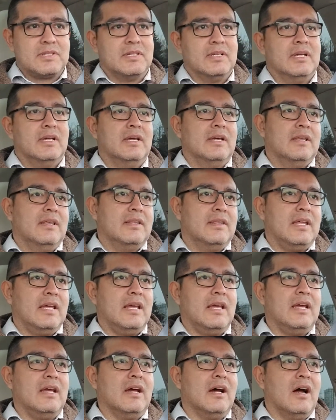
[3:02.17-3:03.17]

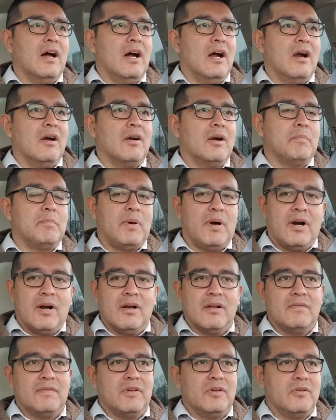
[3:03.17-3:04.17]
They are a
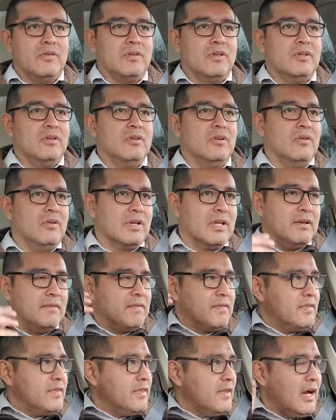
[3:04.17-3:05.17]
part of you. You don't
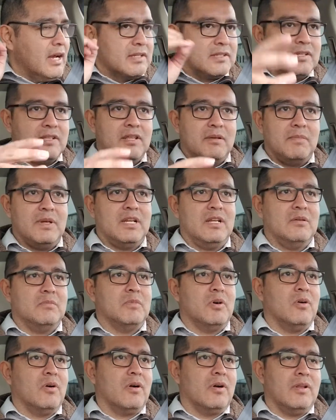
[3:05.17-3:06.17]
give thought to them
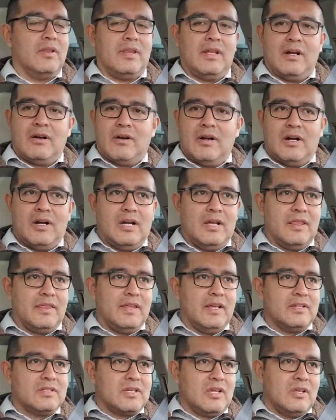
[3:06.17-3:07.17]
anymore. They're
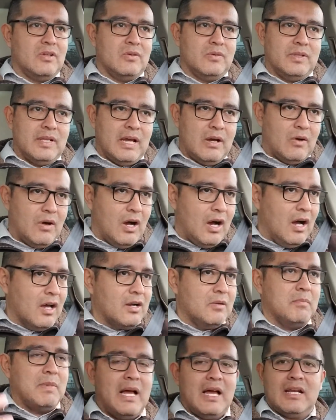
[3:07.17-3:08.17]
things that you now
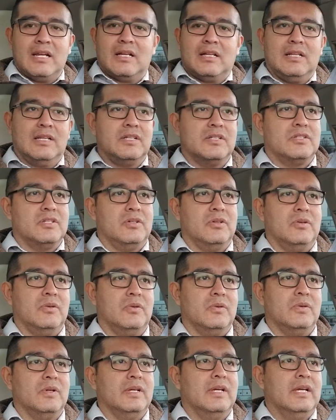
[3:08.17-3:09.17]
automatically
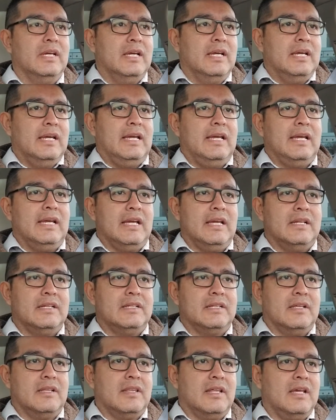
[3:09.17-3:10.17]
do,
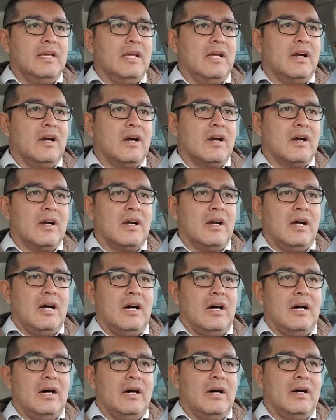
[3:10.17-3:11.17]
and they are
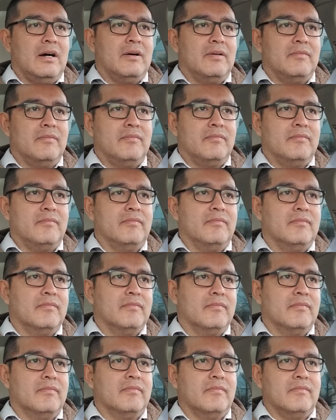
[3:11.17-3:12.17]

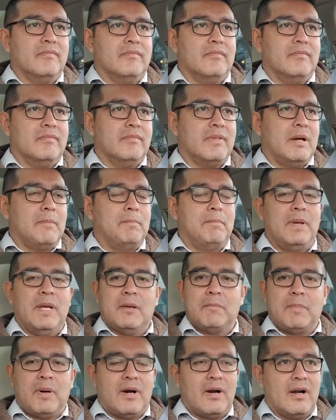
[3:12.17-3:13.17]
a
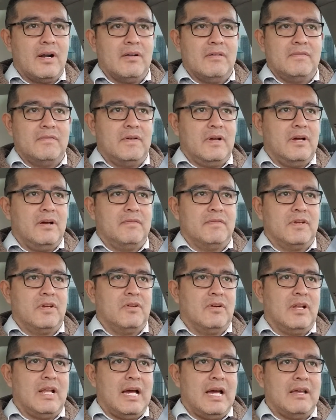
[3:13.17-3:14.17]
big part of
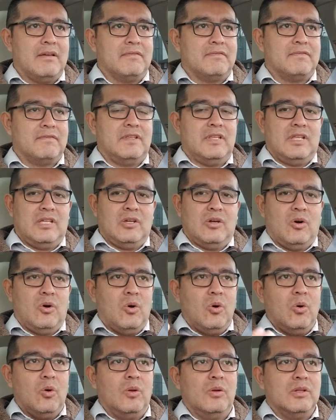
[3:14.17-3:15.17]
your life. The
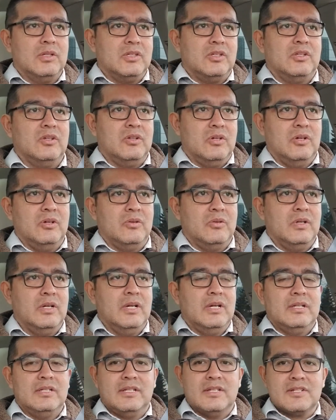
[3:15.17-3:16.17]
old you
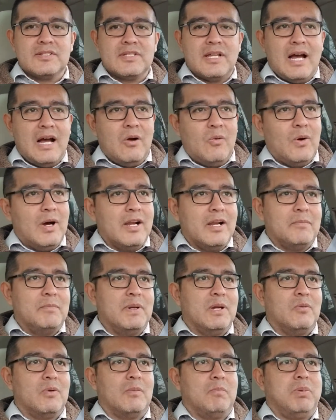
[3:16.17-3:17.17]
does not want to
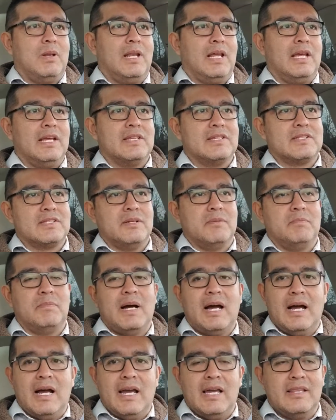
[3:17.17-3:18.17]
be replaced
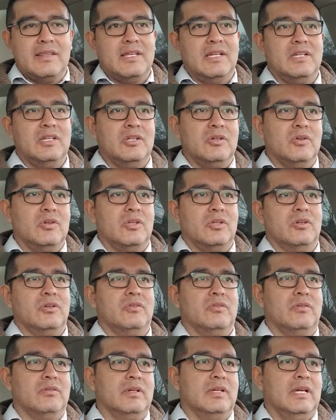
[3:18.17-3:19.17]
by the new
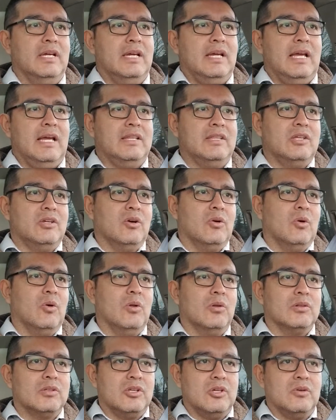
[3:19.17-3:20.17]
you. And the
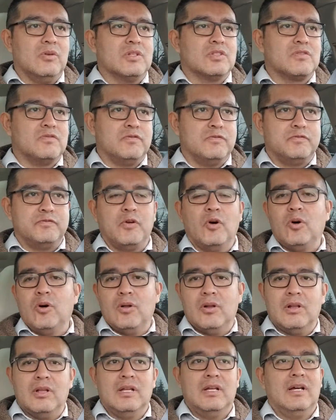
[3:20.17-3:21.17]
old you is
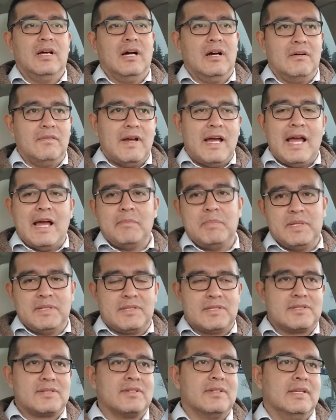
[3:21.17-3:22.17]
full of
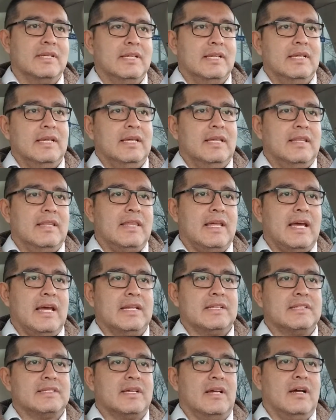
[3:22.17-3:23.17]
habits
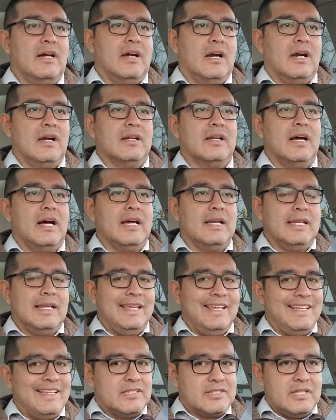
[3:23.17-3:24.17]
that are not
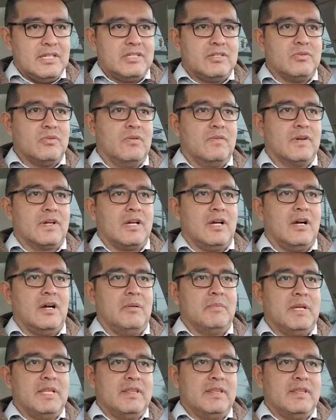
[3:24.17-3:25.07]
easy to overcome.